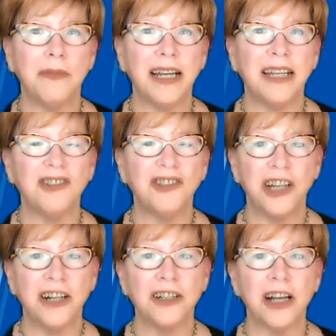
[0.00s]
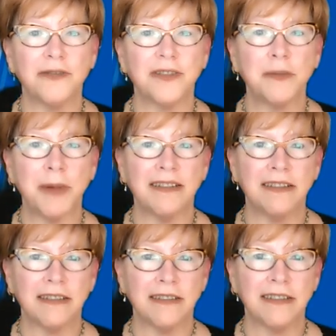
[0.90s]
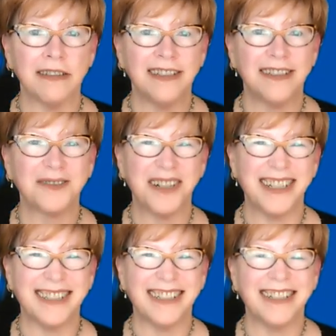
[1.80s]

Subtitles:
In shared office spaces, right?